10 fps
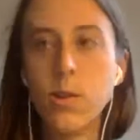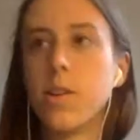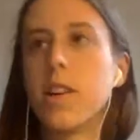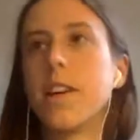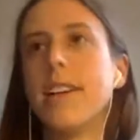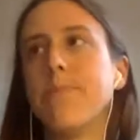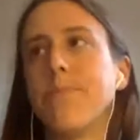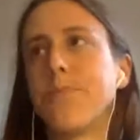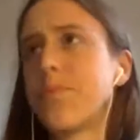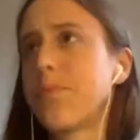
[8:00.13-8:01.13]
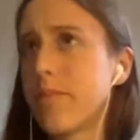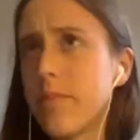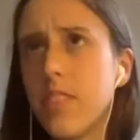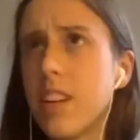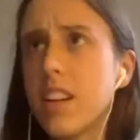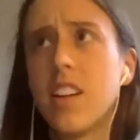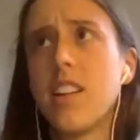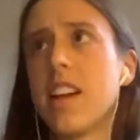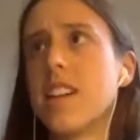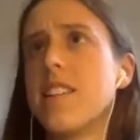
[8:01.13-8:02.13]
or
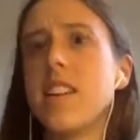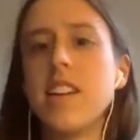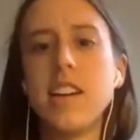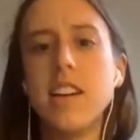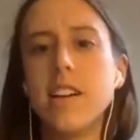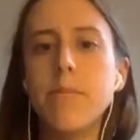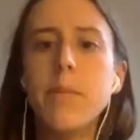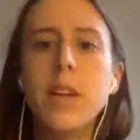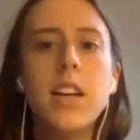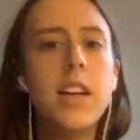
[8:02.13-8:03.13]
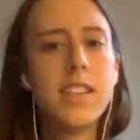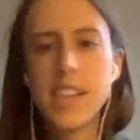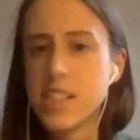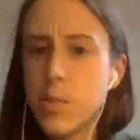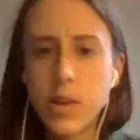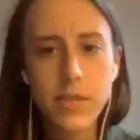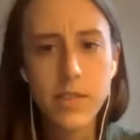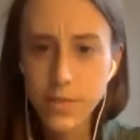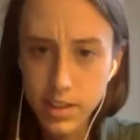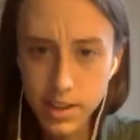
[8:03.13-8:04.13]
collecting testimony of
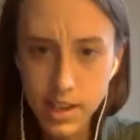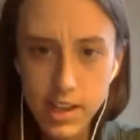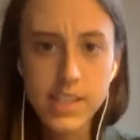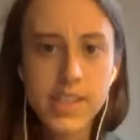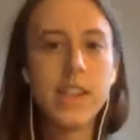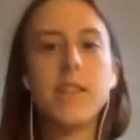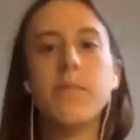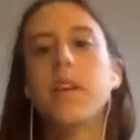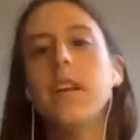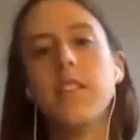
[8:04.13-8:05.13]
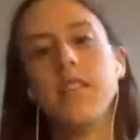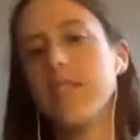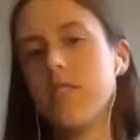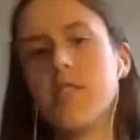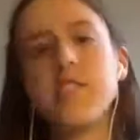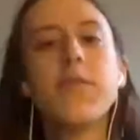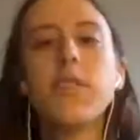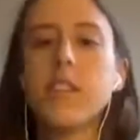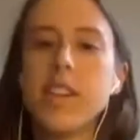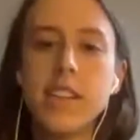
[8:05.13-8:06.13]
different things, just
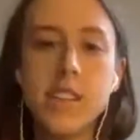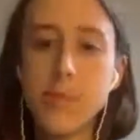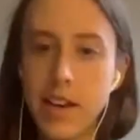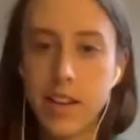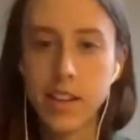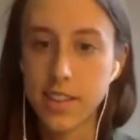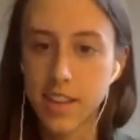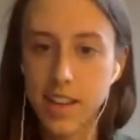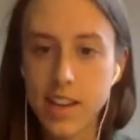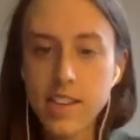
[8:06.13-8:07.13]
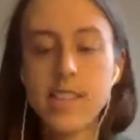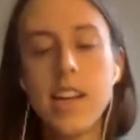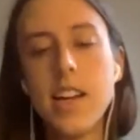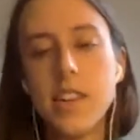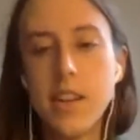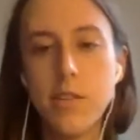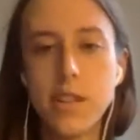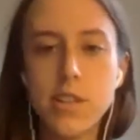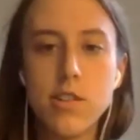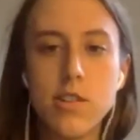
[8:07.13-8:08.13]
different things depending on the case that you
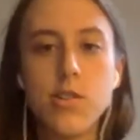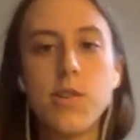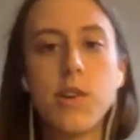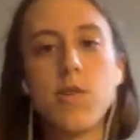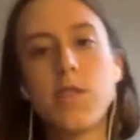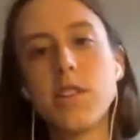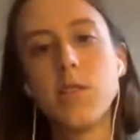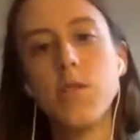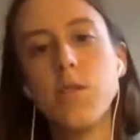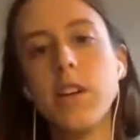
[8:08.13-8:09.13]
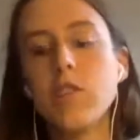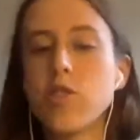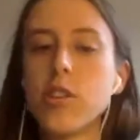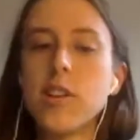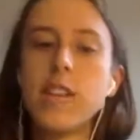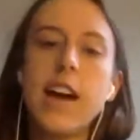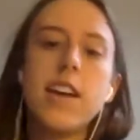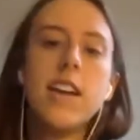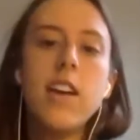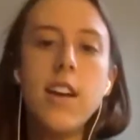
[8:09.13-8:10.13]
need to do in order to ensure that